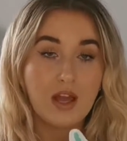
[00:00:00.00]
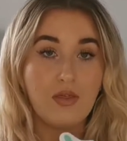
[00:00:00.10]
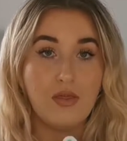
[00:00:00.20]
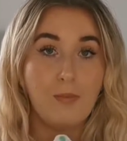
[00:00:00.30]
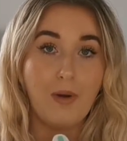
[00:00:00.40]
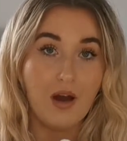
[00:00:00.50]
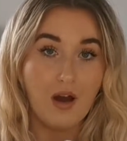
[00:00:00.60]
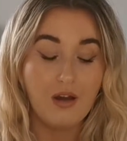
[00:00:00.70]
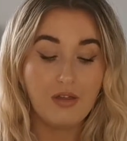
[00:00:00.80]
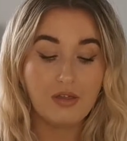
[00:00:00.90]
in the
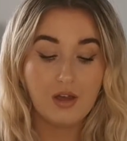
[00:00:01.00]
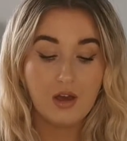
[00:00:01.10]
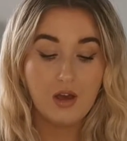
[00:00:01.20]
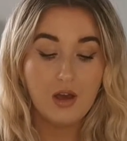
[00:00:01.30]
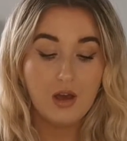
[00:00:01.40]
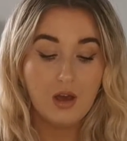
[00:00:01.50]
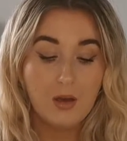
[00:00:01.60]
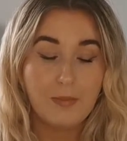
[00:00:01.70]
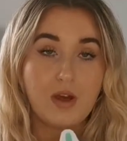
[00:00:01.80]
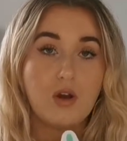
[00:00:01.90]
bath,
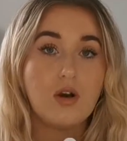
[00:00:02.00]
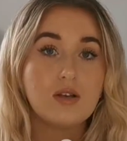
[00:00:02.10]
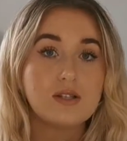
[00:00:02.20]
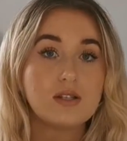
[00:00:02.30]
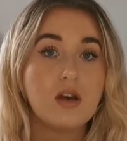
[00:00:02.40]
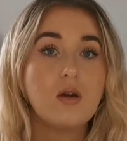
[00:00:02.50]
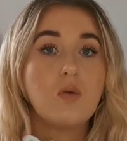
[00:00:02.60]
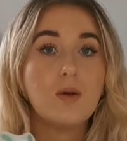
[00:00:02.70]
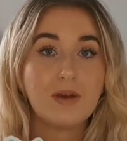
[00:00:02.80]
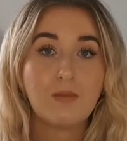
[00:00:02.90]
because
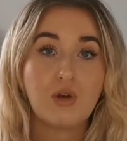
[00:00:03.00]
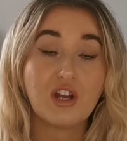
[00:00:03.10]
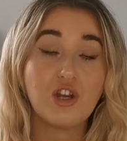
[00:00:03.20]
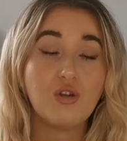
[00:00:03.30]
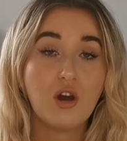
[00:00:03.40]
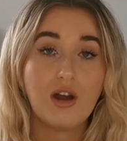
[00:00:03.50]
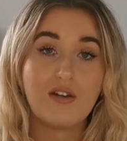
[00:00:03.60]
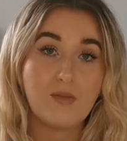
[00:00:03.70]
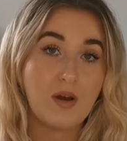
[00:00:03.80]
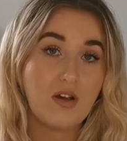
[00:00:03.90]
when being pregnant you can't
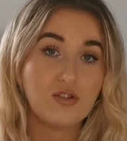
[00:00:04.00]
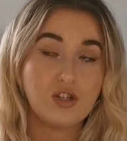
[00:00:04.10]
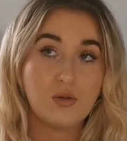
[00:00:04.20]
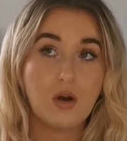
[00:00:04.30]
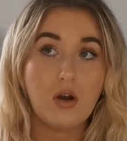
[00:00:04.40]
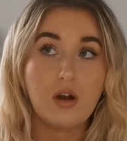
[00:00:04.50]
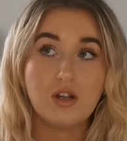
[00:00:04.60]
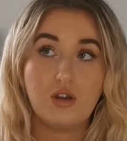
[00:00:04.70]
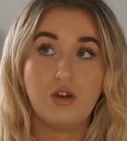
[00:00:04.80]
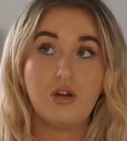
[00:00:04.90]
have a bath too hot.
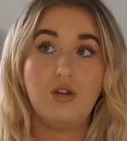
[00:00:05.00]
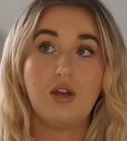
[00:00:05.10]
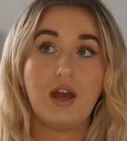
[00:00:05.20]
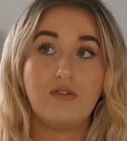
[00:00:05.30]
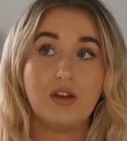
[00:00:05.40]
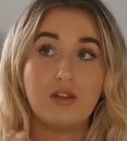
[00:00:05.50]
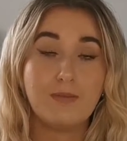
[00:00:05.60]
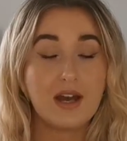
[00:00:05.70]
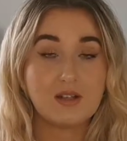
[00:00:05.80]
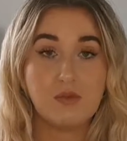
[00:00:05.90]
You can only have it, the
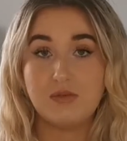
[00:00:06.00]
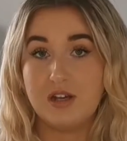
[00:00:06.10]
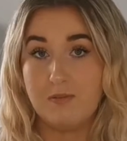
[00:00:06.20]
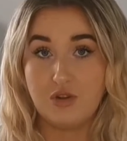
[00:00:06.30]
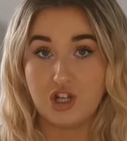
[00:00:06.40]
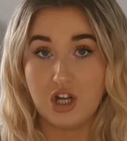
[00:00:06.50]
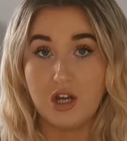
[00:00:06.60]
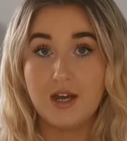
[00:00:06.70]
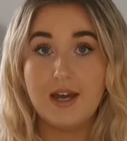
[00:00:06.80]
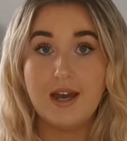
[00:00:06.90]
maximum temperature
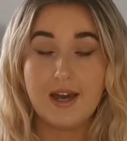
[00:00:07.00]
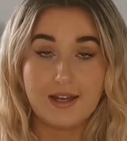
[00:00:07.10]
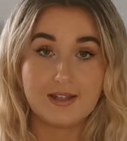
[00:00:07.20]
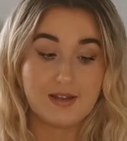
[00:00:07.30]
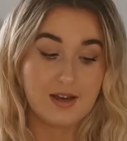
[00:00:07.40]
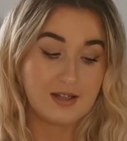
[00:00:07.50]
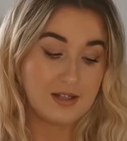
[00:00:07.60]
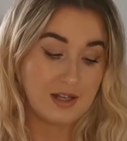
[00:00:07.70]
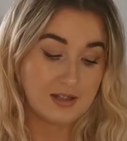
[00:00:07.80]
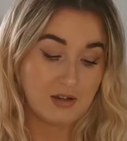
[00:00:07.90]
is
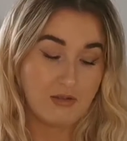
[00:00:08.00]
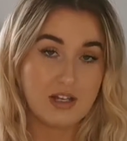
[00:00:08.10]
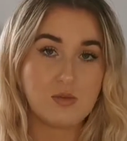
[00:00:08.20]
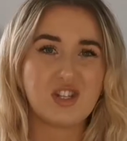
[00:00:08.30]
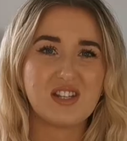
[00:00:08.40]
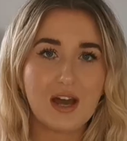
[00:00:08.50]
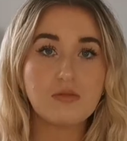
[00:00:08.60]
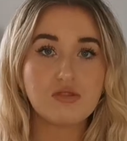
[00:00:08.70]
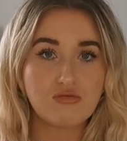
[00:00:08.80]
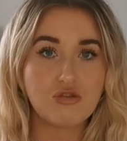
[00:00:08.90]
36 degrees, which
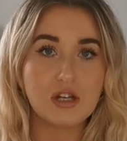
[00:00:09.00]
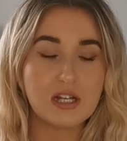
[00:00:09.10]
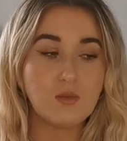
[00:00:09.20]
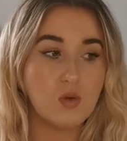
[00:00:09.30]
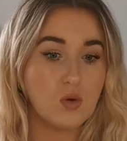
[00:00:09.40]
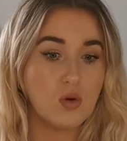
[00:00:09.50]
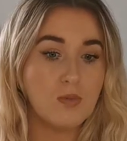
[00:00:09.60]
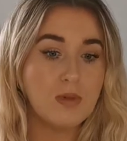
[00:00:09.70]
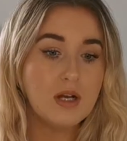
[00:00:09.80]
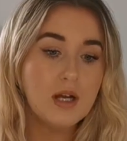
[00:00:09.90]
sounds really
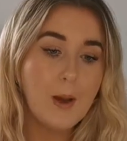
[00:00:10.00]
warm,